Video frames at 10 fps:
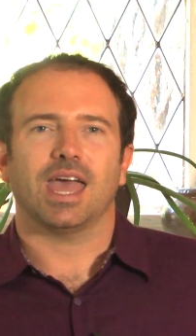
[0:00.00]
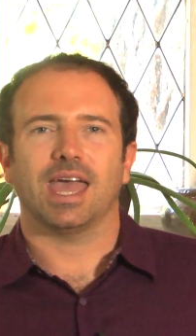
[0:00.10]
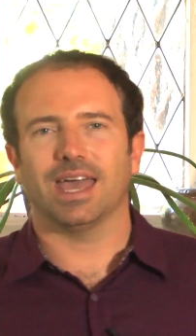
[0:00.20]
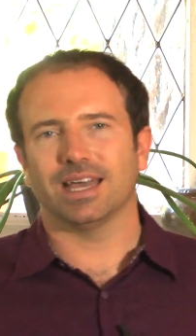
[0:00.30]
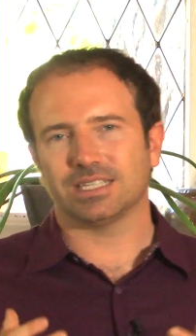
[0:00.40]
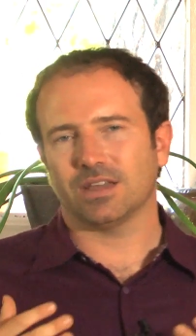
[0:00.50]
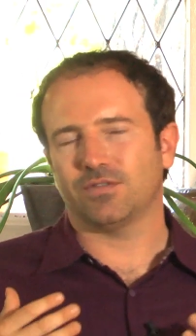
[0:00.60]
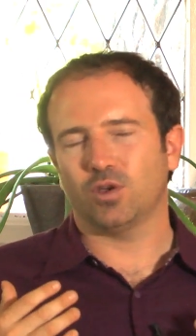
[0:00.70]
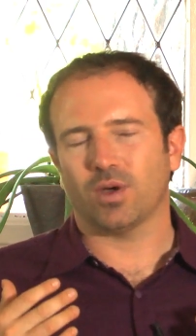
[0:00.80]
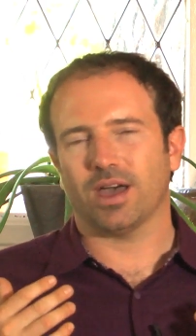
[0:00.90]
And
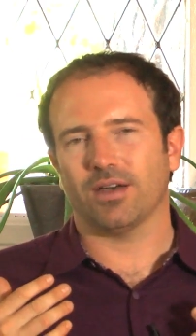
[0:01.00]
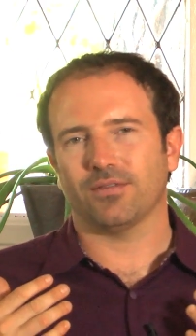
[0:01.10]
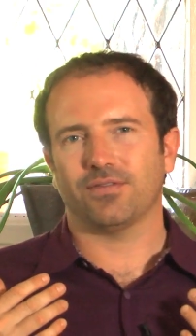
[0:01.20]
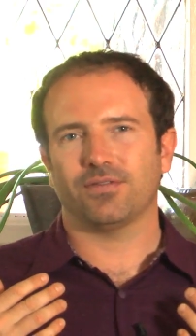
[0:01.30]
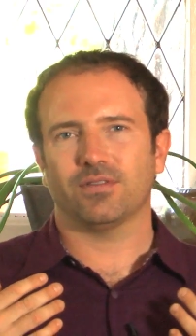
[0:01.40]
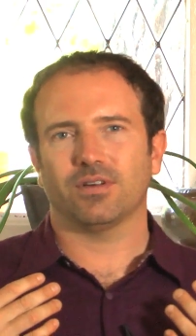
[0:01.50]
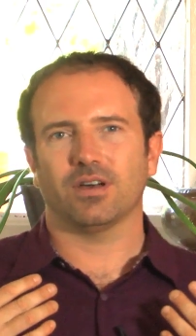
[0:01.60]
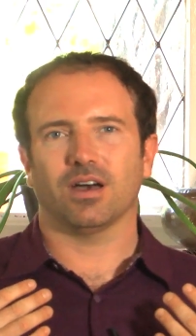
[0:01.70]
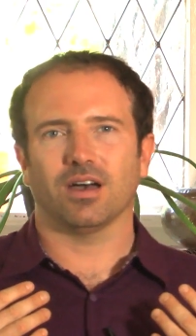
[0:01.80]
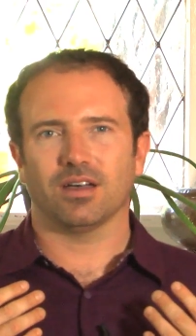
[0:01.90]
if you have,
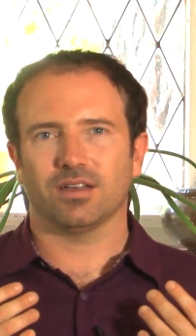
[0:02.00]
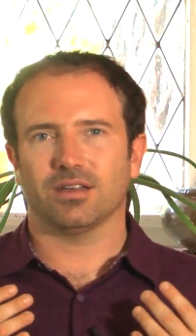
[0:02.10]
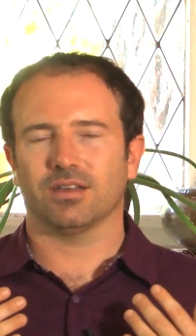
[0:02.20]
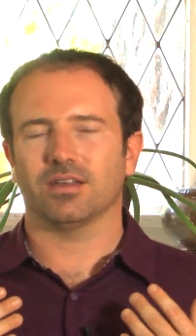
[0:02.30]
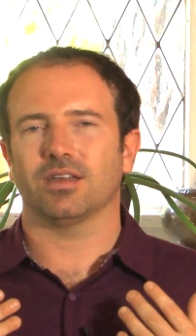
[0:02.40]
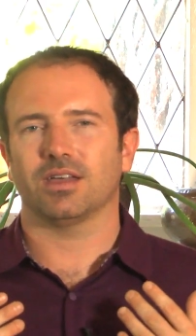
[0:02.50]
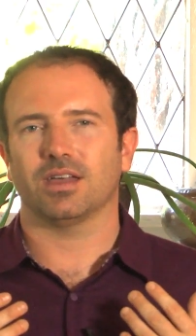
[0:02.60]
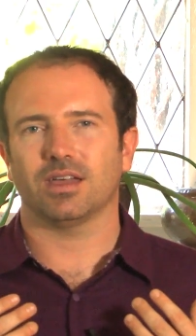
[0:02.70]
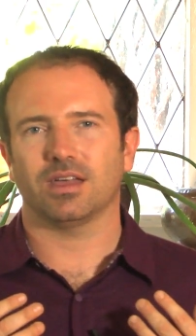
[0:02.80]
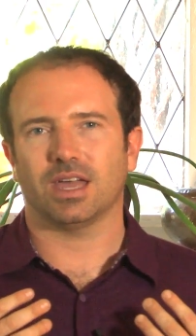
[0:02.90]
uh,
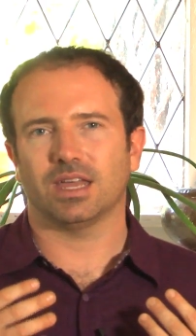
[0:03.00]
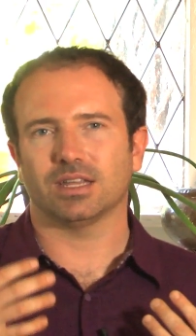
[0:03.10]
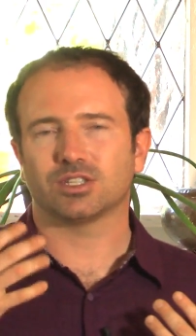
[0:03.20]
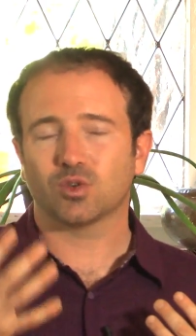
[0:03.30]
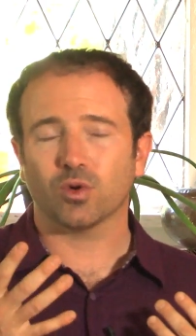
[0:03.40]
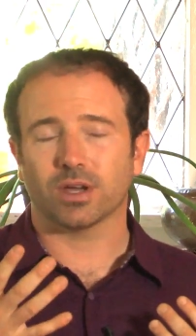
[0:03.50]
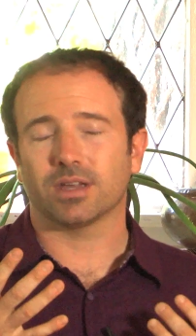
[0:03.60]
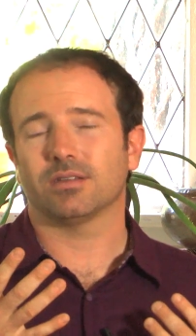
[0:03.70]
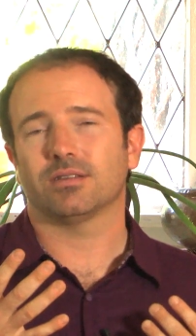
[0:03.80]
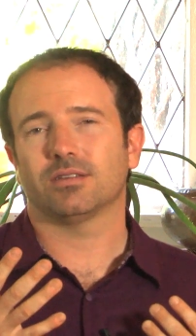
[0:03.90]
and a
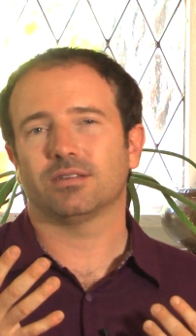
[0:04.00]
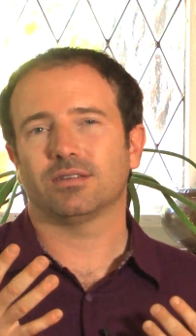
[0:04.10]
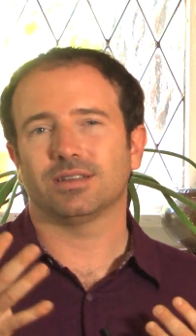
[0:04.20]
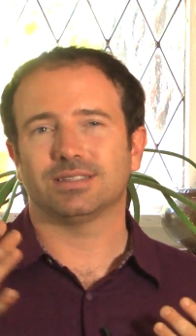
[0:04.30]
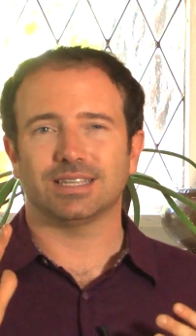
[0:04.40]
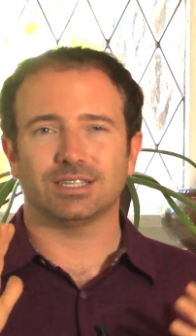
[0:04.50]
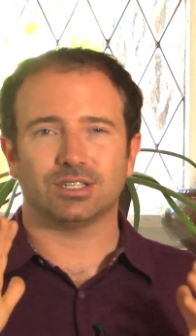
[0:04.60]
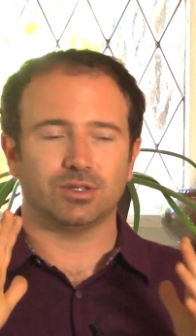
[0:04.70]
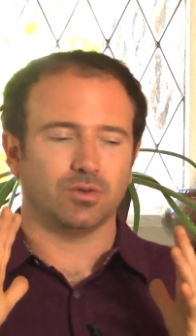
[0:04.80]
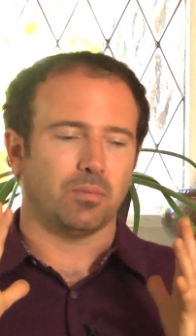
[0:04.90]
story
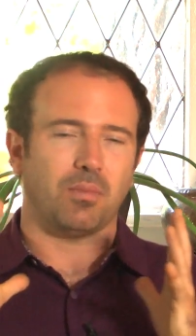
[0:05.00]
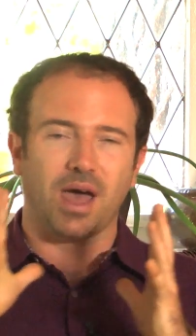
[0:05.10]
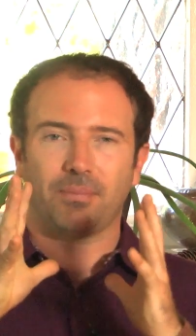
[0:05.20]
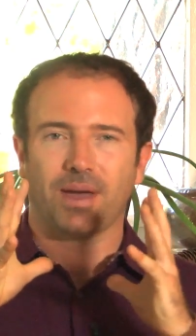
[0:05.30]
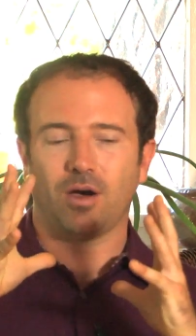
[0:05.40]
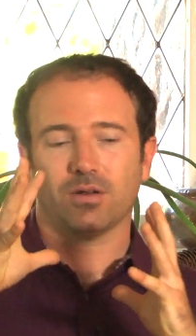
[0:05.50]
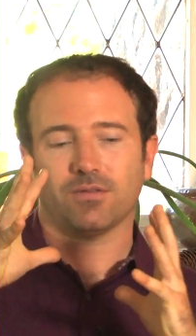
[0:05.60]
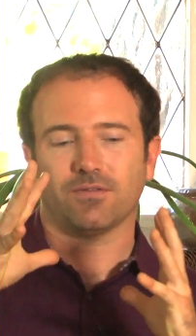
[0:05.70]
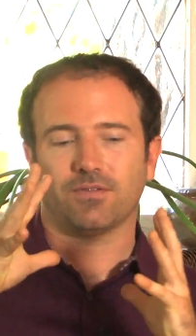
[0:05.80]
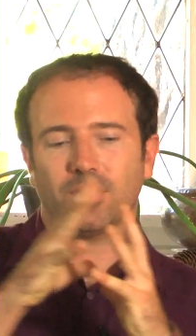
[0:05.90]
tends to map
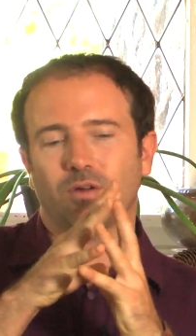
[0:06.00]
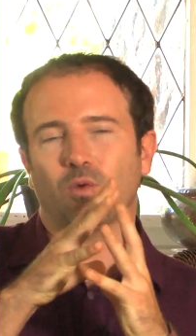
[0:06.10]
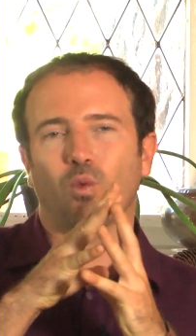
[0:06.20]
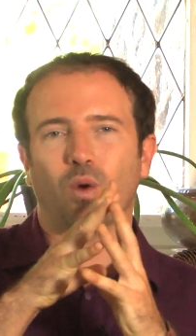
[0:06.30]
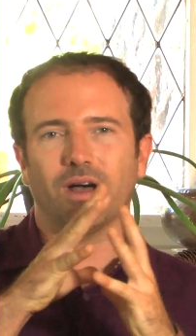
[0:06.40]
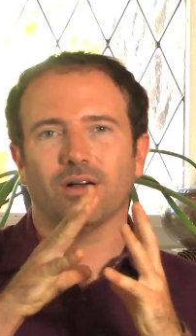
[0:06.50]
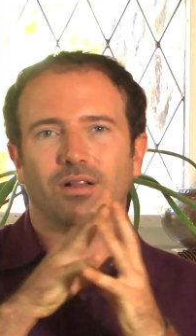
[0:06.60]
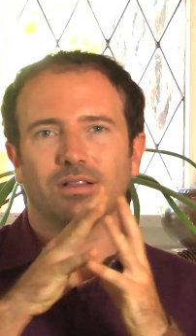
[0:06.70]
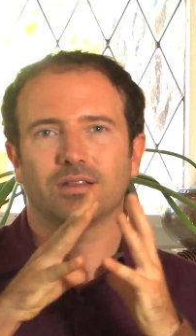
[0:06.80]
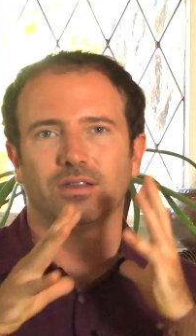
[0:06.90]
out very
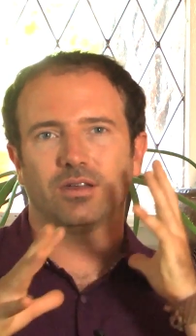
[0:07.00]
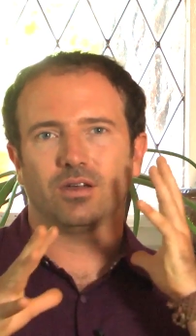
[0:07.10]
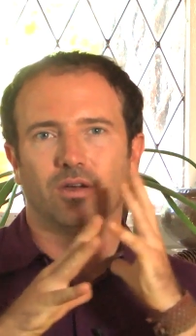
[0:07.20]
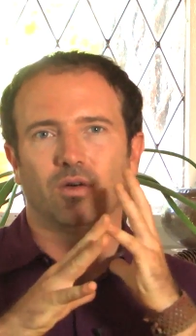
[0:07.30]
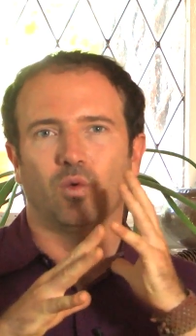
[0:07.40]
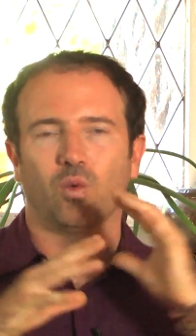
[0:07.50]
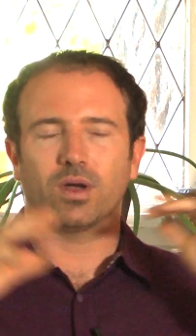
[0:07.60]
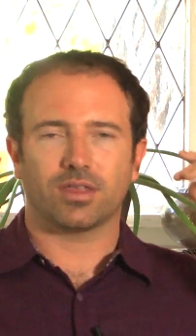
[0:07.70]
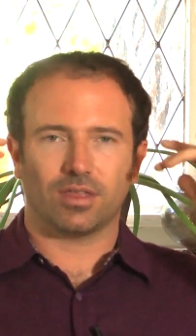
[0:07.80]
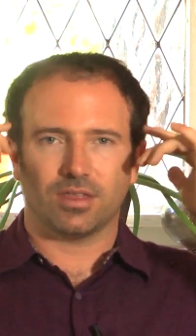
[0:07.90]
well
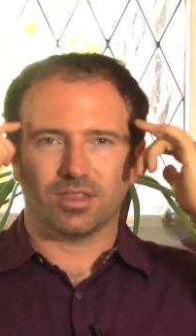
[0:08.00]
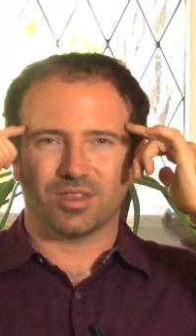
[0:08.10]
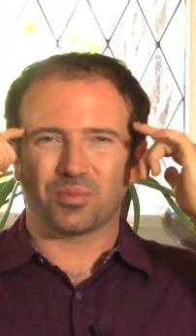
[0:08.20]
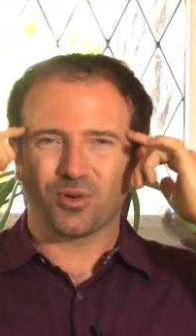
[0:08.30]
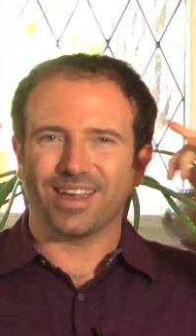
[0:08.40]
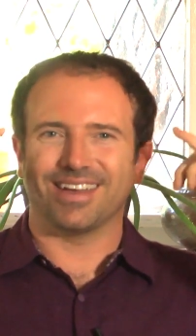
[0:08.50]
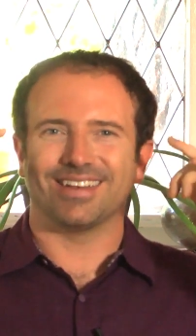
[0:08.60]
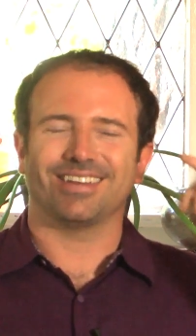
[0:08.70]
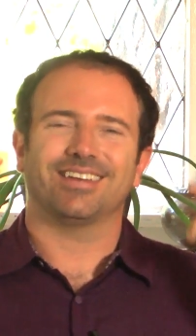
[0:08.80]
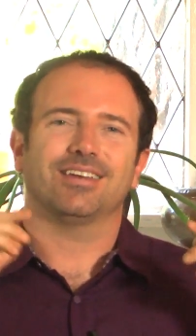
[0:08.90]
with the
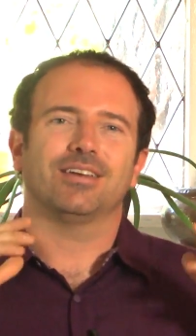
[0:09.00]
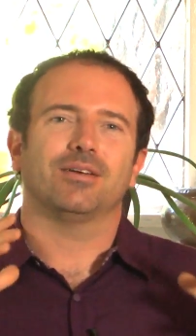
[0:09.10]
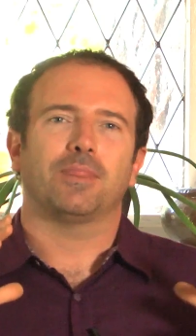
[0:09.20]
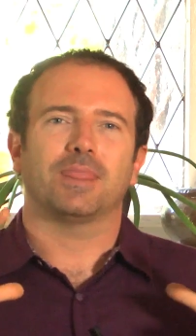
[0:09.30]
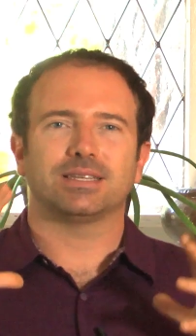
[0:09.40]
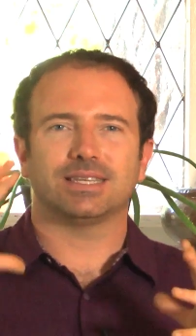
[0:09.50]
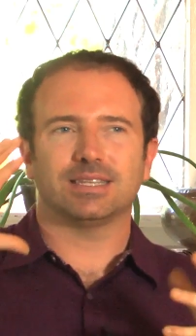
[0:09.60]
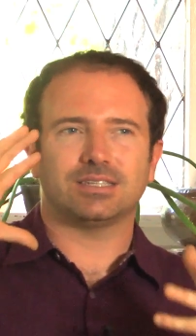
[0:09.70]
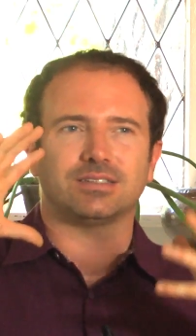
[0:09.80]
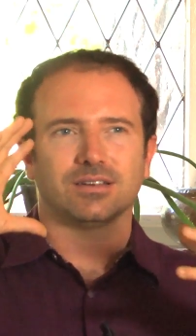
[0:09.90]
brain, it
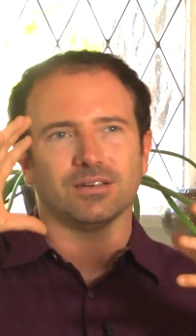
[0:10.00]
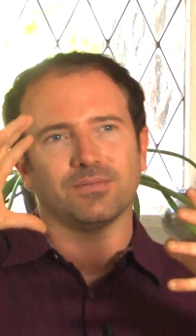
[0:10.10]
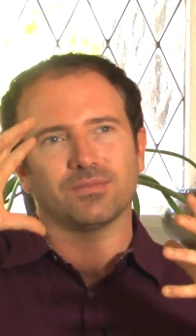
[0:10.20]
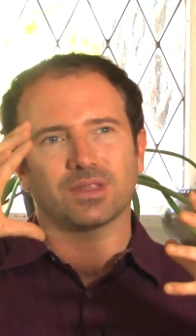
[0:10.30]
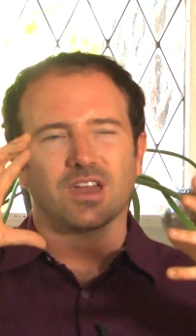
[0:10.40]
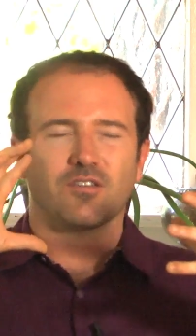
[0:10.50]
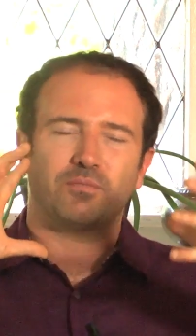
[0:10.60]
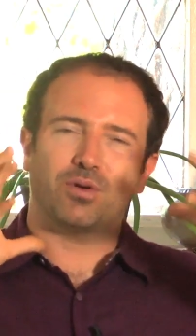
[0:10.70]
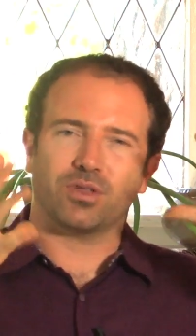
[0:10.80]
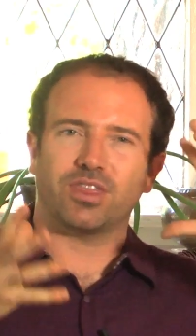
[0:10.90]
tends to kind
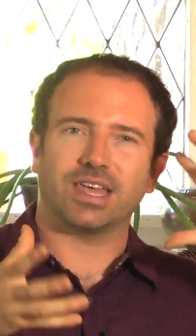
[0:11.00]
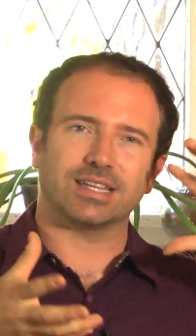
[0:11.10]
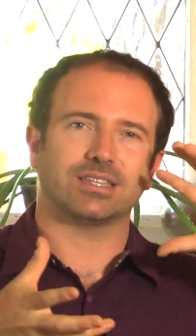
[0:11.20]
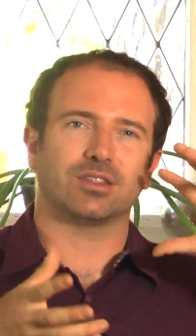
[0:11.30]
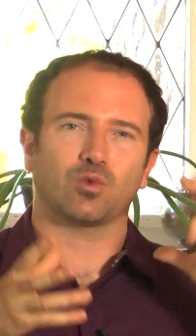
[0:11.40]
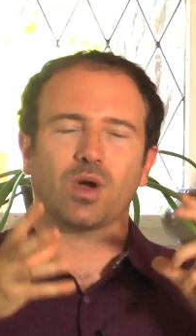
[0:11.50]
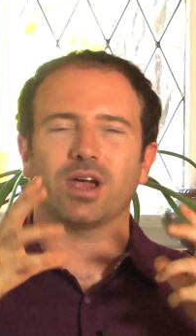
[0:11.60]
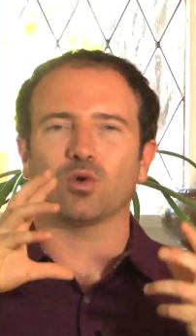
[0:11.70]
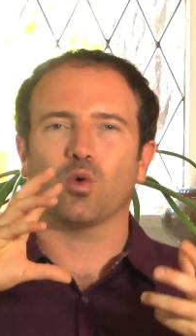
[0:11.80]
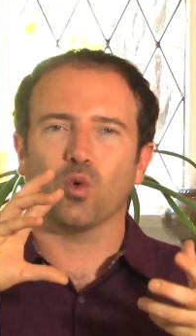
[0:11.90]
of put things in the
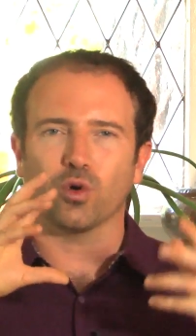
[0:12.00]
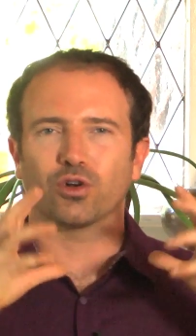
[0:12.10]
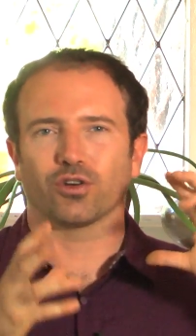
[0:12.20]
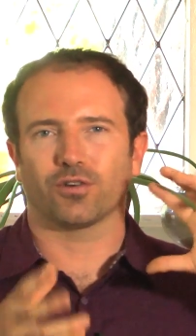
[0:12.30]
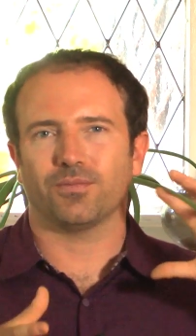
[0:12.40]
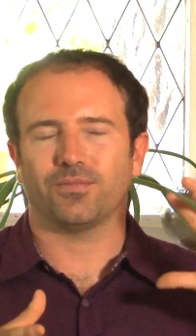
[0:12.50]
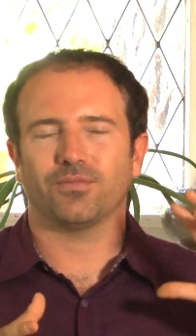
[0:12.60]
right order.